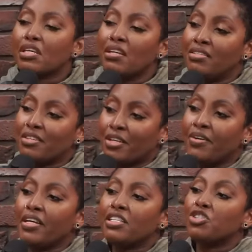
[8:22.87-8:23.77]
an
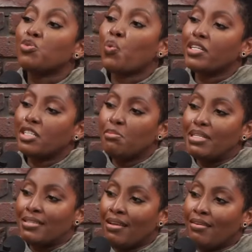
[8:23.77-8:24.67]
insecurity and just wanting to be
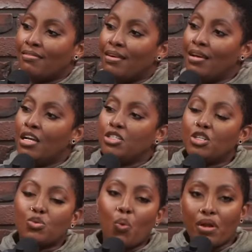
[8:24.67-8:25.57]
seen. Uh.
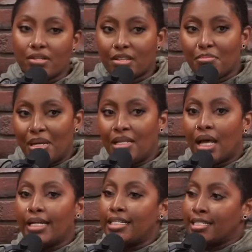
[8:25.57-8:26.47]
Just wanting to be
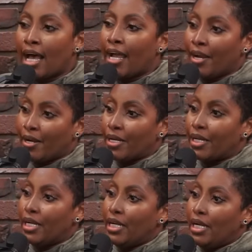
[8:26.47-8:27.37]
like desired
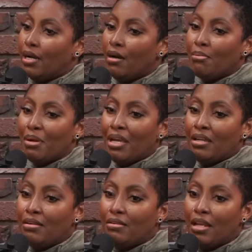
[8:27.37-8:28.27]
um
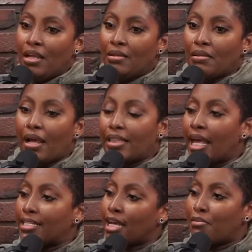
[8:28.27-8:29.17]
in in like
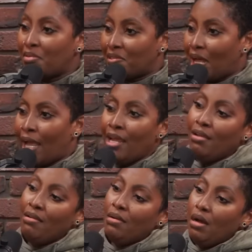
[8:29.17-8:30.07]
that type of light.
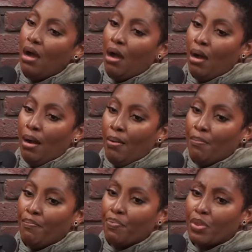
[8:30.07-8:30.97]
Yeah, yeah.
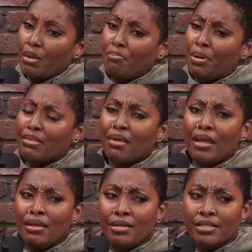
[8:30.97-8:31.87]
Um, but
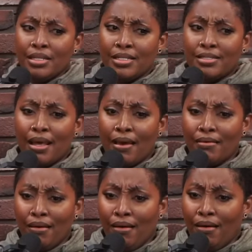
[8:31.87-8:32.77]
thank goodness
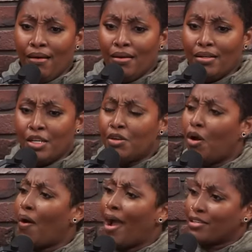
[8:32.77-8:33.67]
that uh, you know,
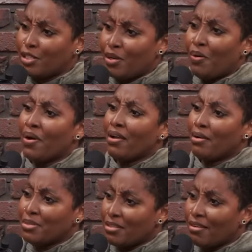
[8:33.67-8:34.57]
actually going
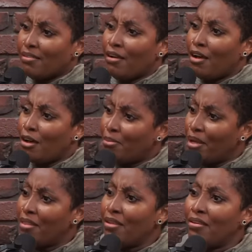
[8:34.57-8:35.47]
up to the club
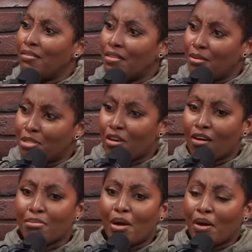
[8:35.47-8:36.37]
and then them
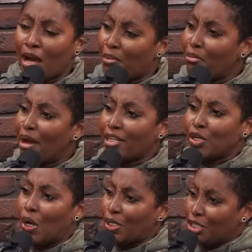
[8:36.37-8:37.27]
talking about coming back to
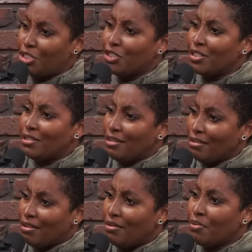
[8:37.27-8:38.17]
audition, and
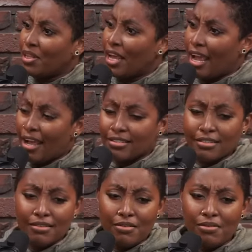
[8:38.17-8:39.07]
then when they
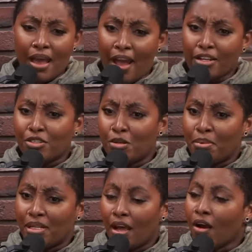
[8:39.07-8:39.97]
actually ask you to
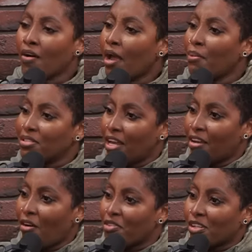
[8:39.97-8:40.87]
be like, okay, well, take
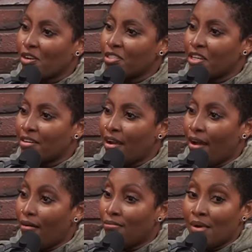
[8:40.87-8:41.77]
off your clothes here now.